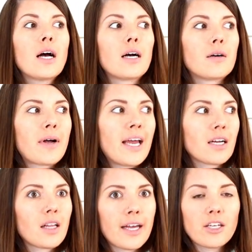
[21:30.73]
I
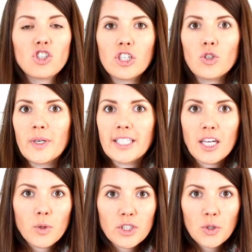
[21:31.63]
had a client, she knew
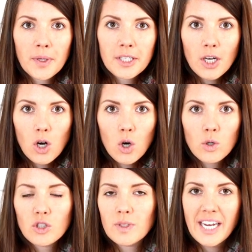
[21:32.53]
exactly where she wanted to
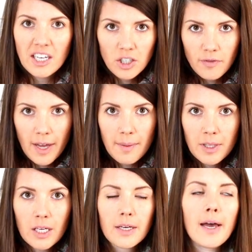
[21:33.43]
go. She was taking her
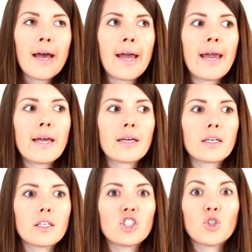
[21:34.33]
family
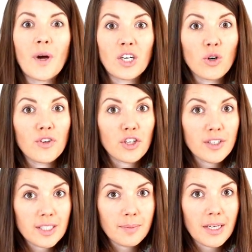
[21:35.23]
and she wanted to go over to
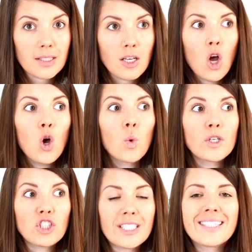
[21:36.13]
Christmas,
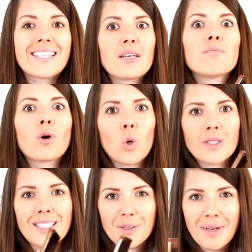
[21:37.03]
which is the
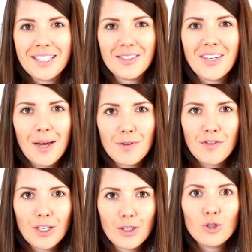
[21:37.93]
most expensive time
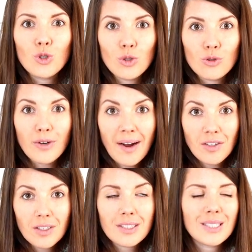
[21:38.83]
of year to
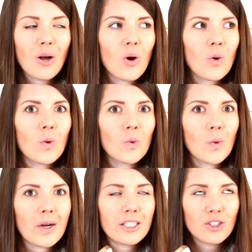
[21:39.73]
travel.
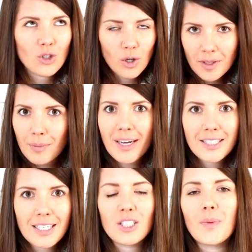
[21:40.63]
So normally
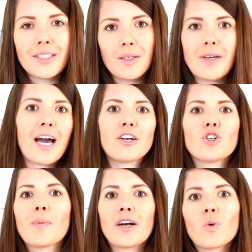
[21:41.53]
pricing is always gonna be higher
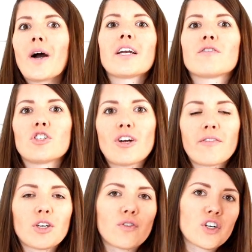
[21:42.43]
no matter what if you're
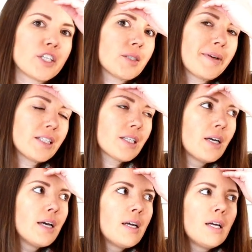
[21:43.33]
traveling over Christmas.
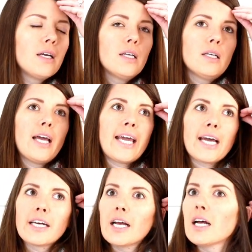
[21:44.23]

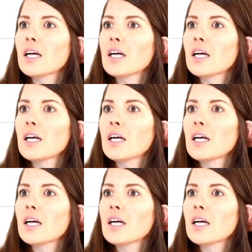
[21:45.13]
And